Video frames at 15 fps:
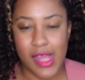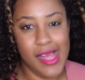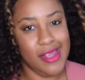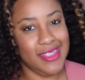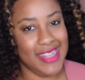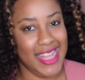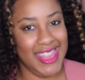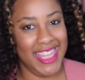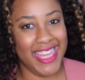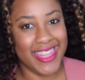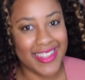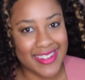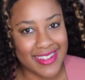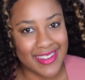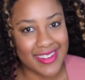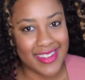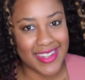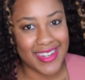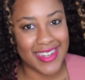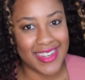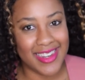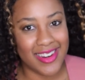is that the end?
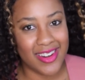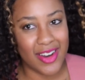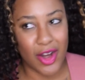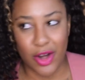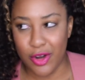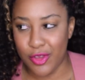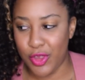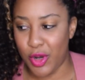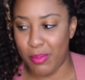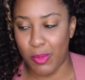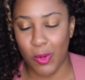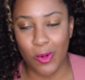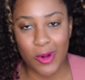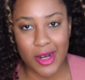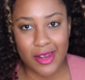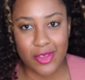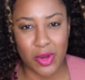Are there more?